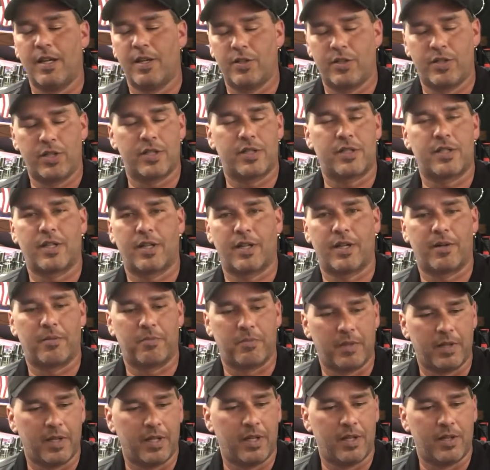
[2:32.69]
Just a
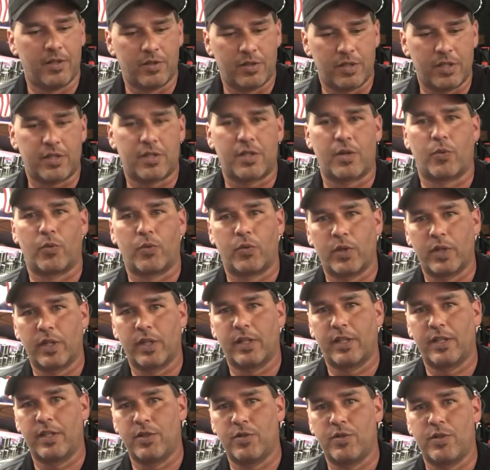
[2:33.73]

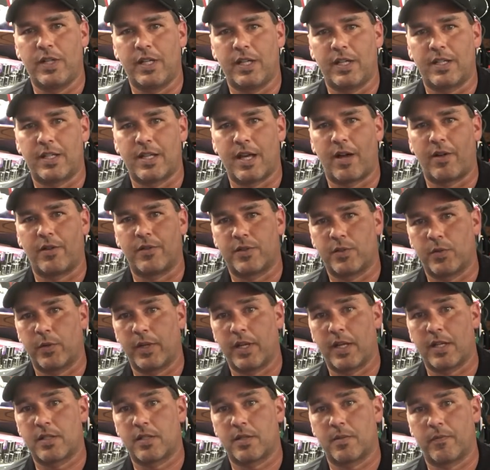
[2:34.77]
really unique town. So we
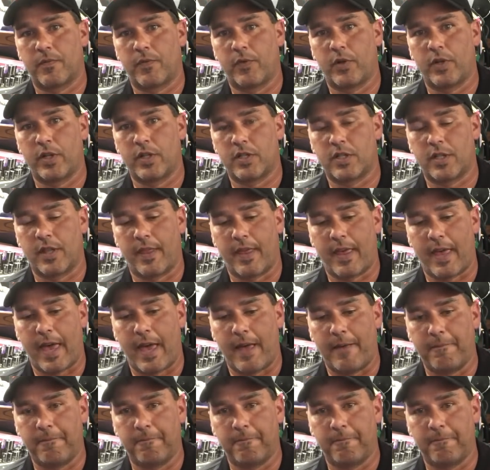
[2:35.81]
got some footage of that.